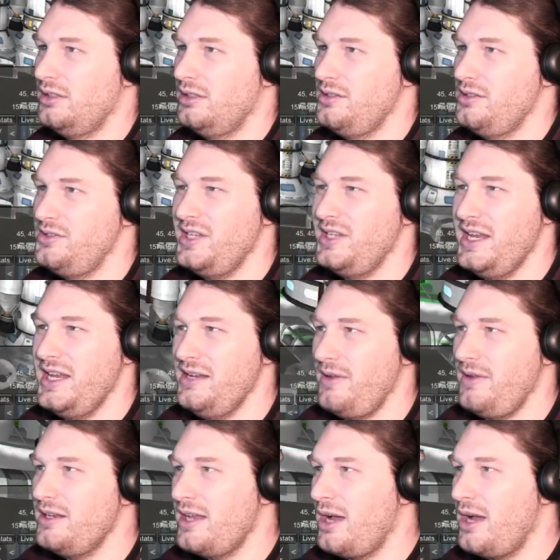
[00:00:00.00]
save,
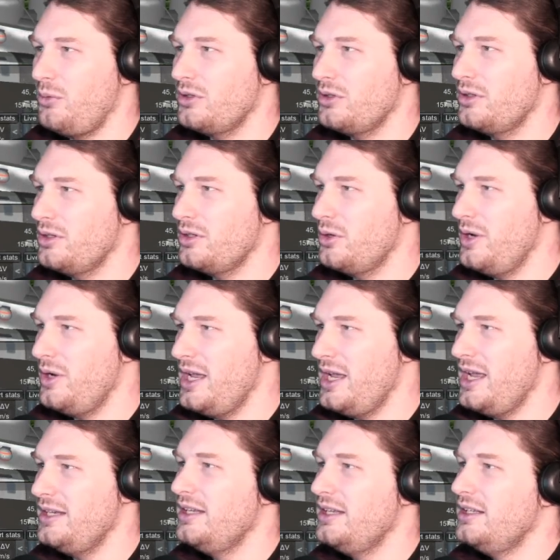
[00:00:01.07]
and now we're going to go
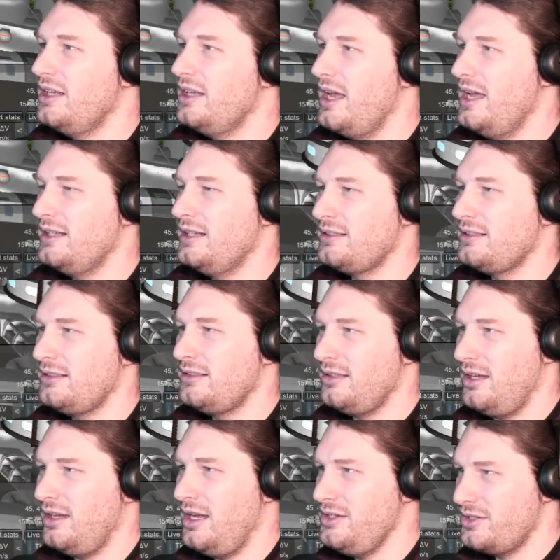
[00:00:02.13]
ahead and
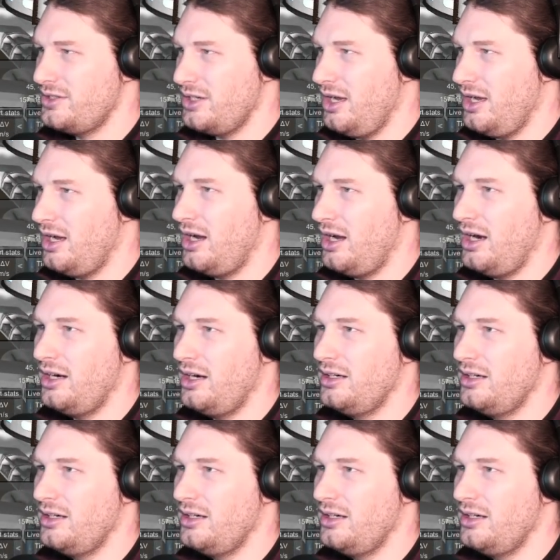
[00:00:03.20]
launch our,